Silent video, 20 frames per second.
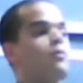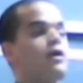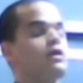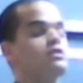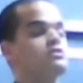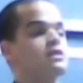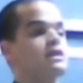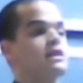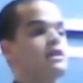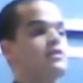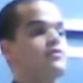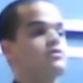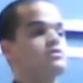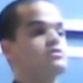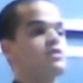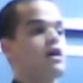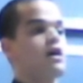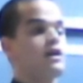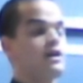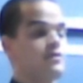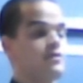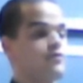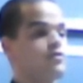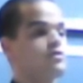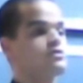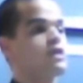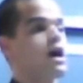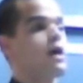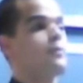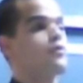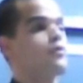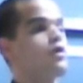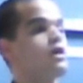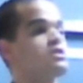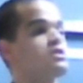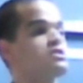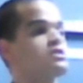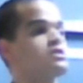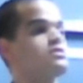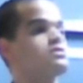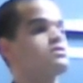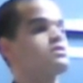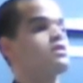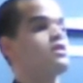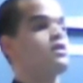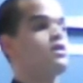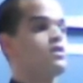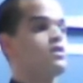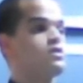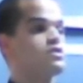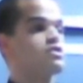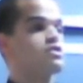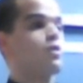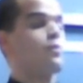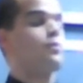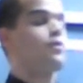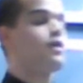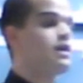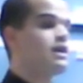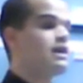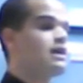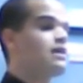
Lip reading: by using inverse operations. So Brittany,